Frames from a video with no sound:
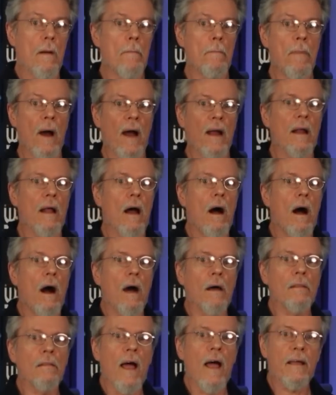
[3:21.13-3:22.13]
But
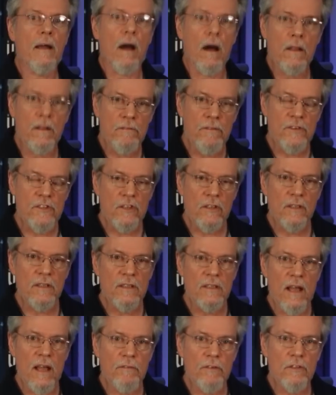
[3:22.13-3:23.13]
unlike other physical
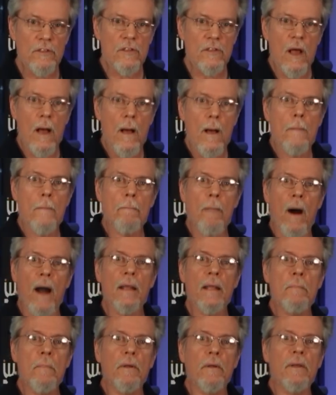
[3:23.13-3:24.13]
endeavors,
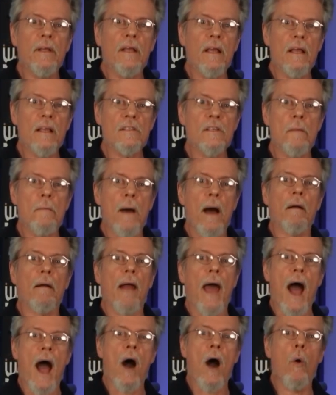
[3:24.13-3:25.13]
bodybuilding is
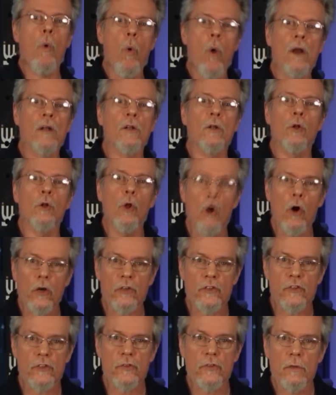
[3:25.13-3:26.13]
about how one
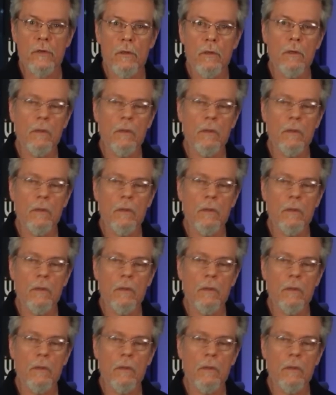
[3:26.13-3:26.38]
looks,